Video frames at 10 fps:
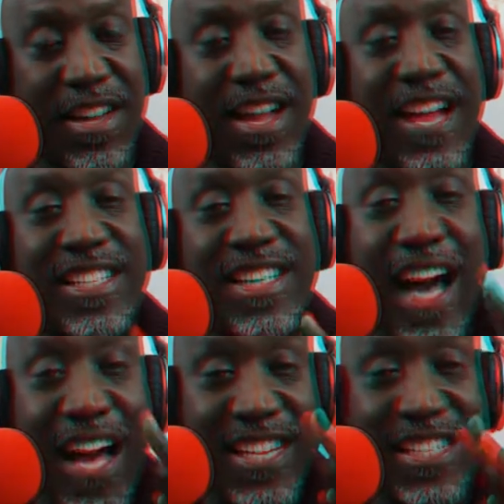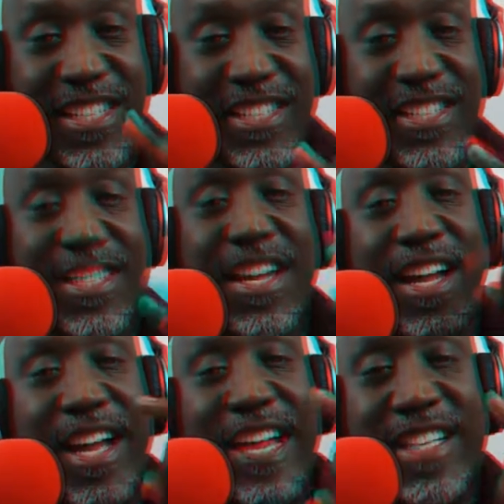As conscious,
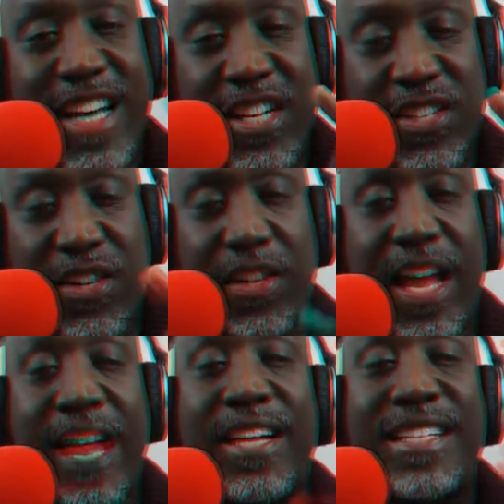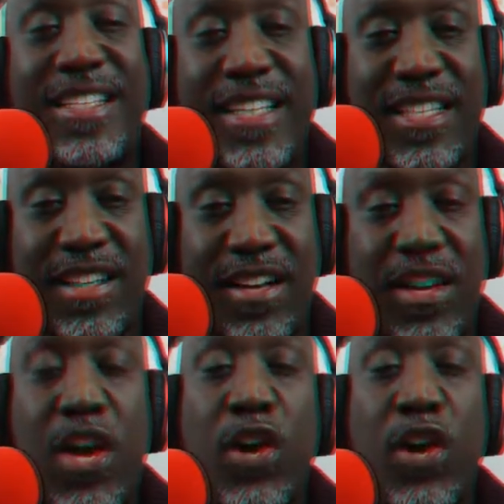intentional, and consistent.